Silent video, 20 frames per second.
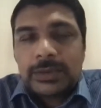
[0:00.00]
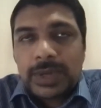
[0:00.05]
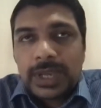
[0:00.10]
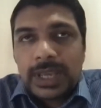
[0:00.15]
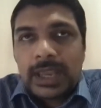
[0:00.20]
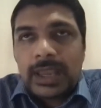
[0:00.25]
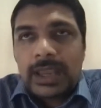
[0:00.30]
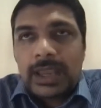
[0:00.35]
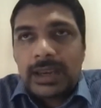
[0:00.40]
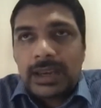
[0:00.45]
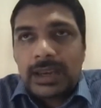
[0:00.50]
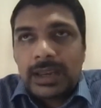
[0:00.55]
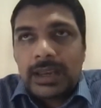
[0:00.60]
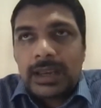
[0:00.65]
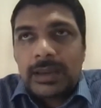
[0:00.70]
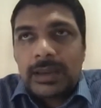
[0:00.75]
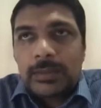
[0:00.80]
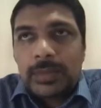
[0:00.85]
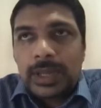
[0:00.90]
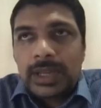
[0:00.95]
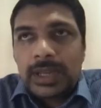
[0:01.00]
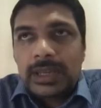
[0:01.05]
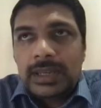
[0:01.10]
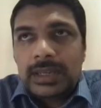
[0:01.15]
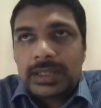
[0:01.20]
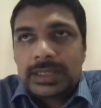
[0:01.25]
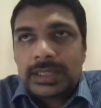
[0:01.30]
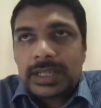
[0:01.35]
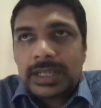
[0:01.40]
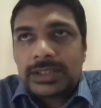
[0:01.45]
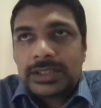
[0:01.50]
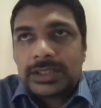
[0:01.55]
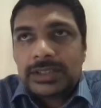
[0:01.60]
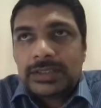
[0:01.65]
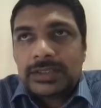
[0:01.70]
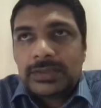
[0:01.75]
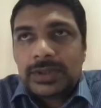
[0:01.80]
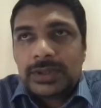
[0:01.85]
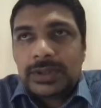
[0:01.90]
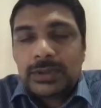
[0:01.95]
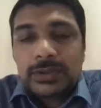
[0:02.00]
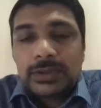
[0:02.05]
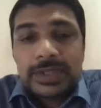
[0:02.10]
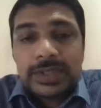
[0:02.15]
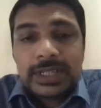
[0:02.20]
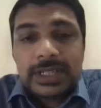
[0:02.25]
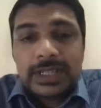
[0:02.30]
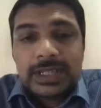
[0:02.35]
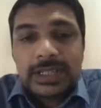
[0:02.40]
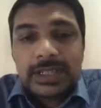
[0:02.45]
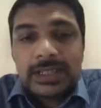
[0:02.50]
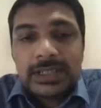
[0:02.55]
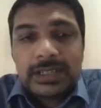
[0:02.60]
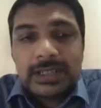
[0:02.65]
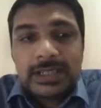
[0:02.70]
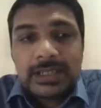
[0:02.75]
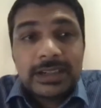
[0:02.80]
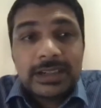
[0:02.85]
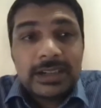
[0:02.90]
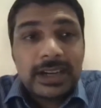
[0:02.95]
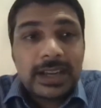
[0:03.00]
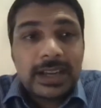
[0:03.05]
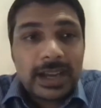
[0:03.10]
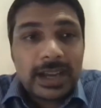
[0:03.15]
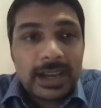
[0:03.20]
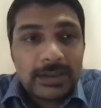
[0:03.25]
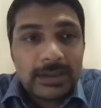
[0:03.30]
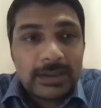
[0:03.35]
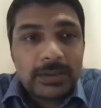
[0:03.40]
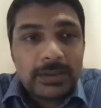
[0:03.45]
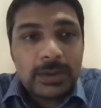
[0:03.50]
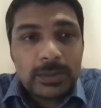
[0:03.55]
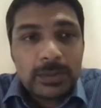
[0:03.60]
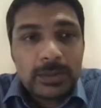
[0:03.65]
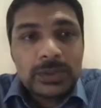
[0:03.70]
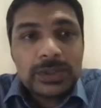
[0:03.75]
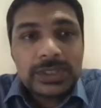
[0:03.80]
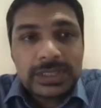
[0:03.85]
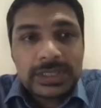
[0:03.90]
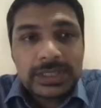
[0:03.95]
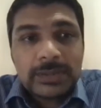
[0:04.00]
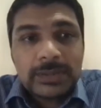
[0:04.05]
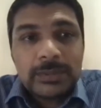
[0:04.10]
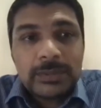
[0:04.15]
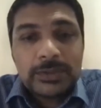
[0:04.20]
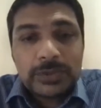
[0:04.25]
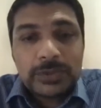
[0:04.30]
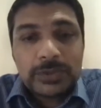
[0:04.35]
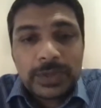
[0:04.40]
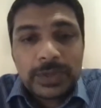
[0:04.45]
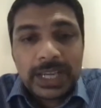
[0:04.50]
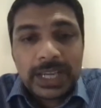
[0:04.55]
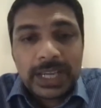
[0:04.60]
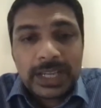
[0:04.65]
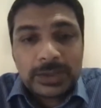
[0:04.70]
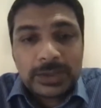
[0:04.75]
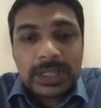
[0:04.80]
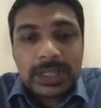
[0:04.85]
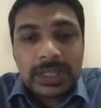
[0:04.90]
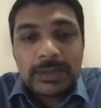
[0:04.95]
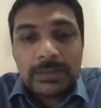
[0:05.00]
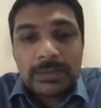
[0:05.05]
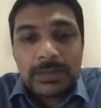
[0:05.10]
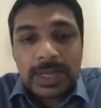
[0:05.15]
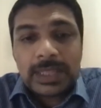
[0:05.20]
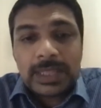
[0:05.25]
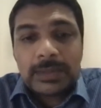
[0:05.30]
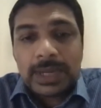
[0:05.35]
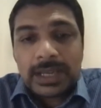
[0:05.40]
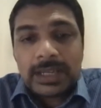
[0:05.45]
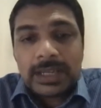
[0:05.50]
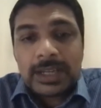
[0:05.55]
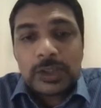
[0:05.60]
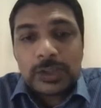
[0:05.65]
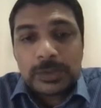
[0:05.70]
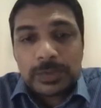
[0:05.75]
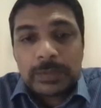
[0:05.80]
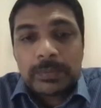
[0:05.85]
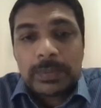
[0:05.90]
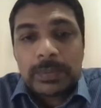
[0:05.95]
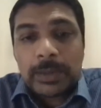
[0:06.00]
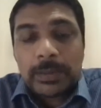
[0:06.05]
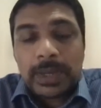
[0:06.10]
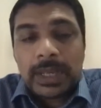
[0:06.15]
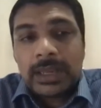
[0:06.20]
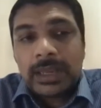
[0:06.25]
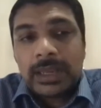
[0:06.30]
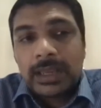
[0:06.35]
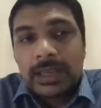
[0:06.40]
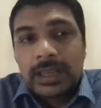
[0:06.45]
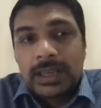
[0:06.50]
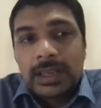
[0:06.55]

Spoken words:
We had been in discussions for over a year and a half almost before we actually made the announcement public.